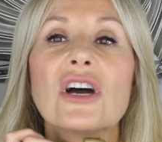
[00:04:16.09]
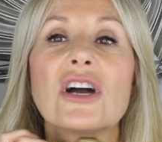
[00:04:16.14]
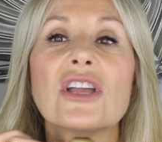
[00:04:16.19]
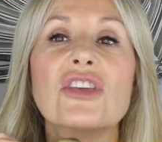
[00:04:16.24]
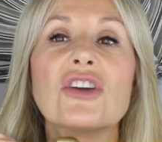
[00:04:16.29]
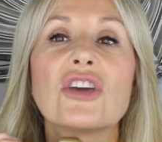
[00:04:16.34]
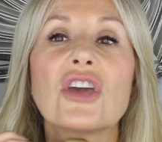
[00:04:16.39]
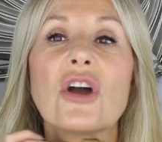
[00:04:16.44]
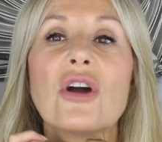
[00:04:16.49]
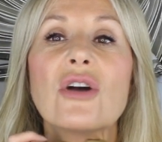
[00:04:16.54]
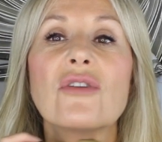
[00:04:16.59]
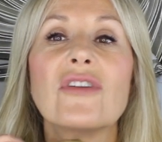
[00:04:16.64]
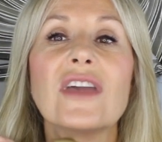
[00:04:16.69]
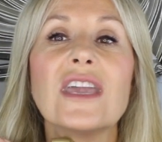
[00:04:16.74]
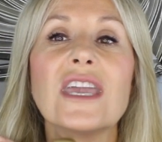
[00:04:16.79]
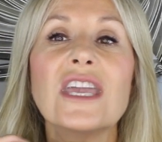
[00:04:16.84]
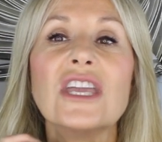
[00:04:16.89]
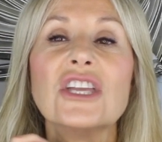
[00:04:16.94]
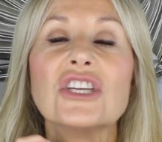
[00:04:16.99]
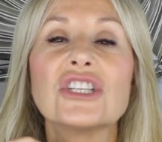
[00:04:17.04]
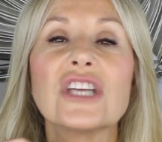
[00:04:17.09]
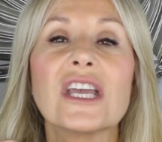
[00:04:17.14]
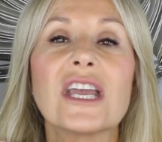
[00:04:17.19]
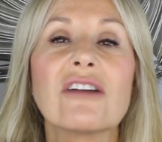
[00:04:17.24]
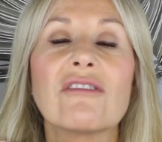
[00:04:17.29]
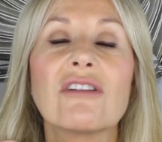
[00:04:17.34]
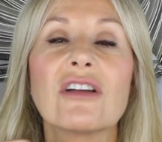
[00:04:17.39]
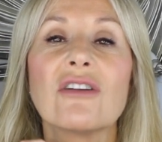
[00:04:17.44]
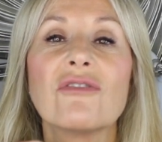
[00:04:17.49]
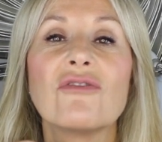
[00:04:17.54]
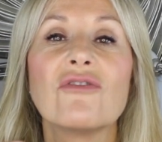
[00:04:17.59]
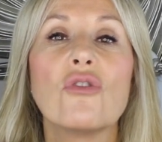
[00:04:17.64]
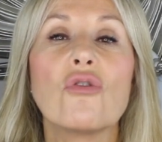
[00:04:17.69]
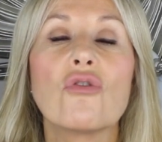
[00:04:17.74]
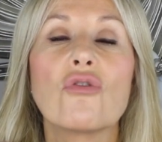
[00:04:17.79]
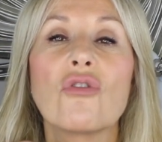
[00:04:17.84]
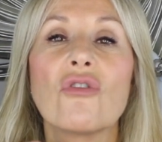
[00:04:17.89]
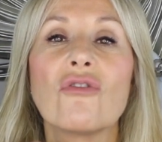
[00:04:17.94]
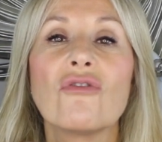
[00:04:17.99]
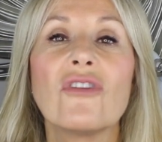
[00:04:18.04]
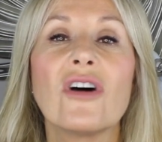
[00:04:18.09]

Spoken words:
And you go over each area four or